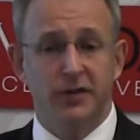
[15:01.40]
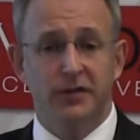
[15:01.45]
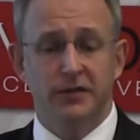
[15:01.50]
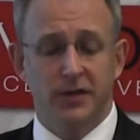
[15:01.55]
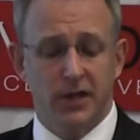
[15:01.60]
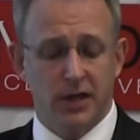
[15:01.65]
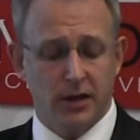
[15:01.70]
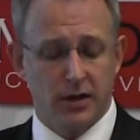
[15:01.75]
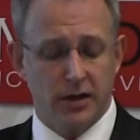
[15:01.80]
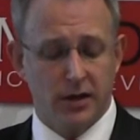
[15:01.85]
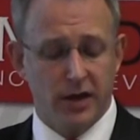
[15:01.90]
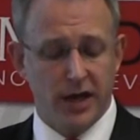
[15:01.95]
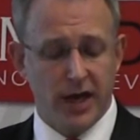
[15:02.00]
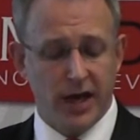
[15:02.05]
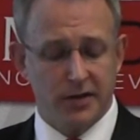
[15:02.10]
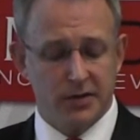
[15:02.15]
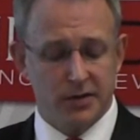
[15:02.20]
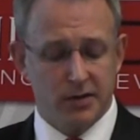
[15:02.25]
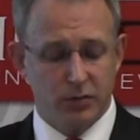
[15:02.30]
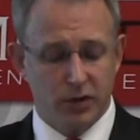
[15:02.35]

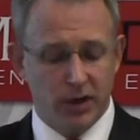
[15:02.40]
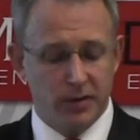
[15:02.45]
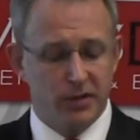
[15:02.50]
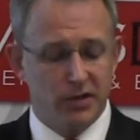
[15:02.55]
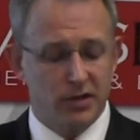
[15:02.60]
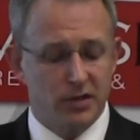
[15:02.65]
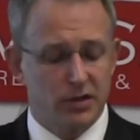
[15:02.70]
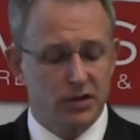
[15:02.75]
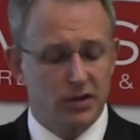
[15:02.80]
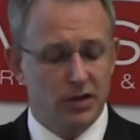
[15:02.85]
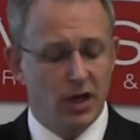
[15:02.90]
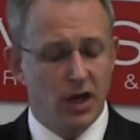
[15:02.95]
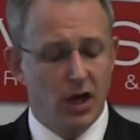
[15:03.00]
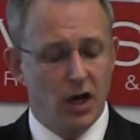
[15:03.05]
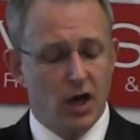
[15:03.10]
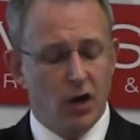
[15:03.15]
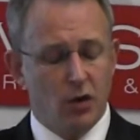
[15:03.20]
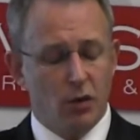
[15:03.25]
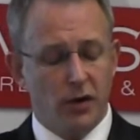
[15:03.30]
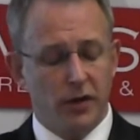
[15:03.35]
15,000 premises,
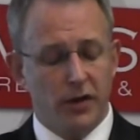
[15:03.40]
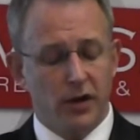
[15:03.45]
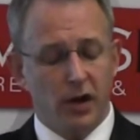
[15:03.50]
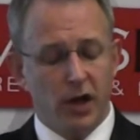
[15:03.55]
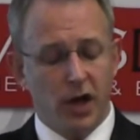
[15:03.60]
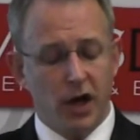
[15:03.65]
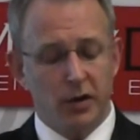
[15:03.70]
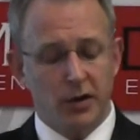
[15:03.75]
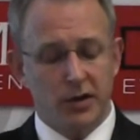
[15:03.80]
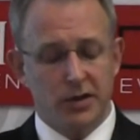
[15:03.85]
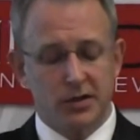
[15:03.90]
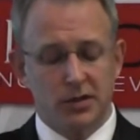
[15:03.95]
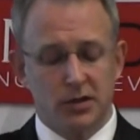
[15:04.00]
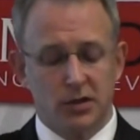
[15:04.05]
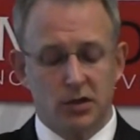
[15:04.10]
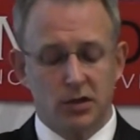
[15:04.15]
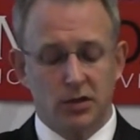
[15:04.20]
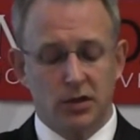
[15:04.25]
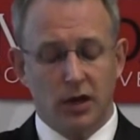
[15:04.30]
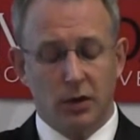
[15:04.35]
while the lowest,
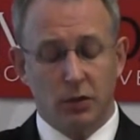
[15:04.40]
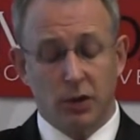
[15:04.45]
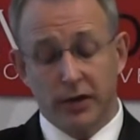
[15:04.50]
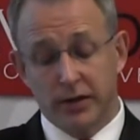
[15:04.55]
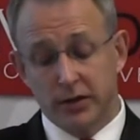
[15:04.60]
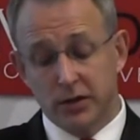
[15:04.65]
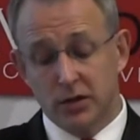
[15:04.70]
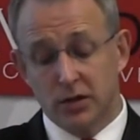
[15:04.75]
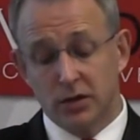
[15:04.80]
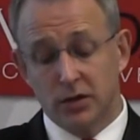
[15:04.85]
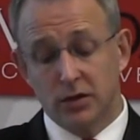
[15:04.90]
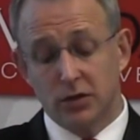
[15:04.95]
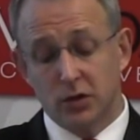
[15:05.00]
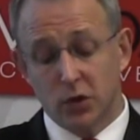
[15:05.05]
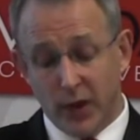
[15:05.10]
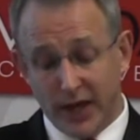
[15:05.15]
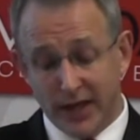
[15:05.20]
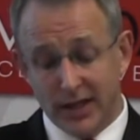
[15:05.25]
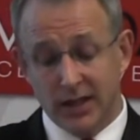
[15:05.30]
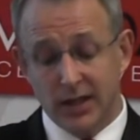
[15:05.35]
well, the
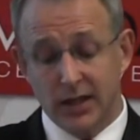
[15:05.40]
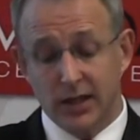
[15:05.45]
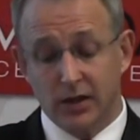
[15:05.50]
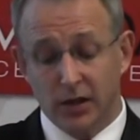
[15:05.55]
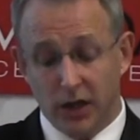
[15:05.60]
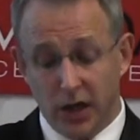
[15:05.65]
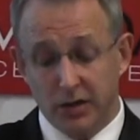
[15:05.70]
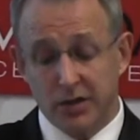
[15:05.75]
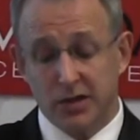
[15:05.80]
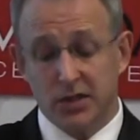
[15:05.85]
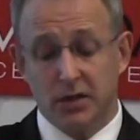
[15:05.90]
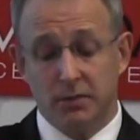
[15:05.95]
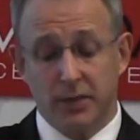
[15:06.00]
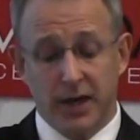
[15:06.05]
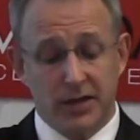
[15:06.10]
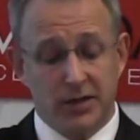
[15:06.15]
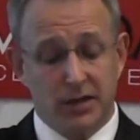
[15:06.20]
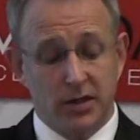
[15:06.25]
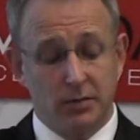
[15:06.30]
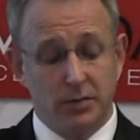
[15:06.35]
20 lowest
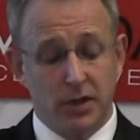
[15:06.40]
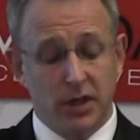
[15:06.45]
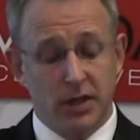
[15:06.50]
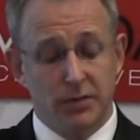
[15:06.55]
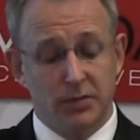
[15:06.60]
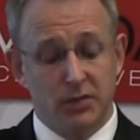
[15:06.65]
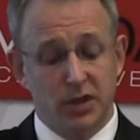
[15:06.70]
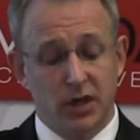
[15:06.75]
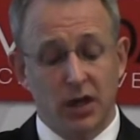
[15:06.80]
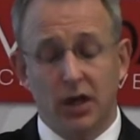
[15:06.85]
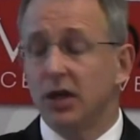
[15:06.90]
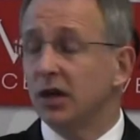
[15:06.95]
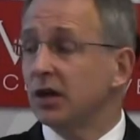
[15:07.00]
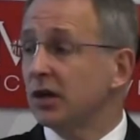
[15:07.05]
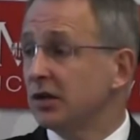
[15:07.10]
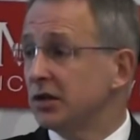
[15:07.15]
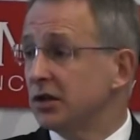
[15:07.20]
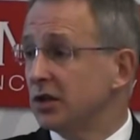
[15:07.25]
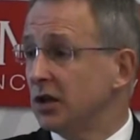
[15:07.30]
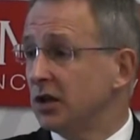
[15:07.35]
capacity beams
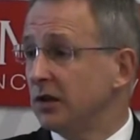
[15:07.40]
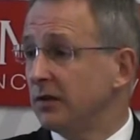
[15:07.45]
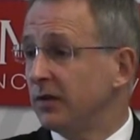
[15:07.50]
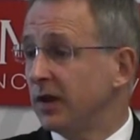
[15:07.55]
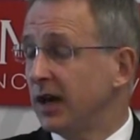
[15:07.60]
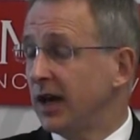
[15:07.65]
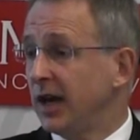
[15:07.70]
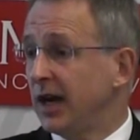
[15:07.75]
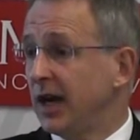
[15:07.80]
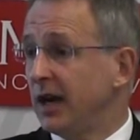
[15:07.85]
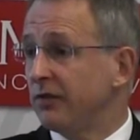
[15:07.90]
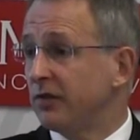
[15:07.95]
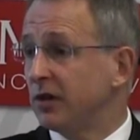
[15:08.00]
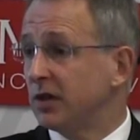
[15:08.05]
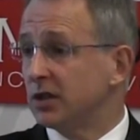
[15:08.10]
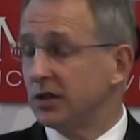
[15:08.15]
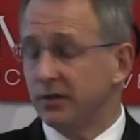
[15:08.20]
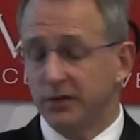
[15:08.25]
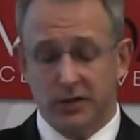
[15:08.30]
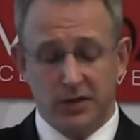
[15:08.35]
can serve an
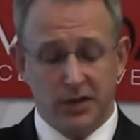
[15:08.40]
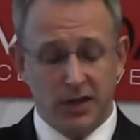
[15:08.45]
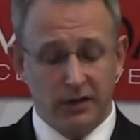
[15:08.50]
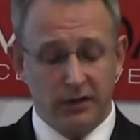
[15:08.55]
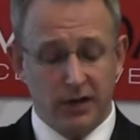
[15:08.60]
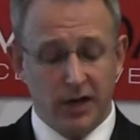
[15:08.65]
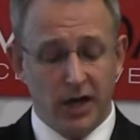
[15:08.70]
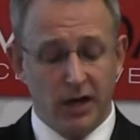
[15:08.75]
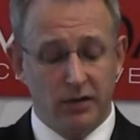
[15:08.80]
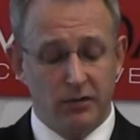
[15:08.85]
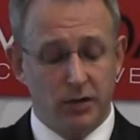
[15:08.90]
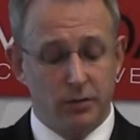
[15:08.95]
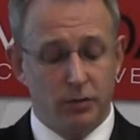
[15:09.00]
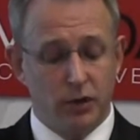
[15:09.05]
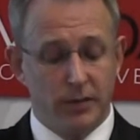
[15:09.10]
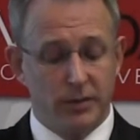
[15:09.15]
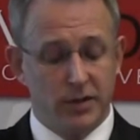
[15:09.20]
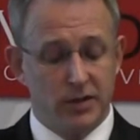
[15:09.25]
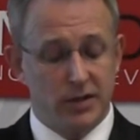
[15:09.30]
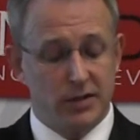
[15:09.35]
average of 700
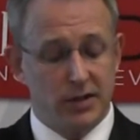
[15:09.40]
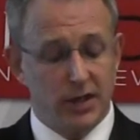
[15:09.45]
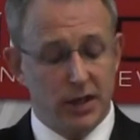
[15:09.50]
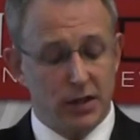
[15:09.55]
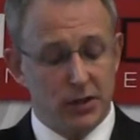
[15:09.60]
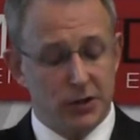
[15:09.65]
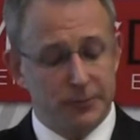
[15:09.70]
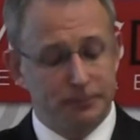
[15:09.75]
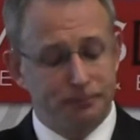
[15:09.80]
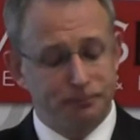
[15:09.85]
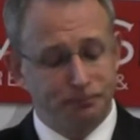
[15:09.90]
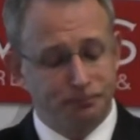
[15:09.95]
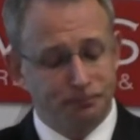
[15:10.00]
premises each.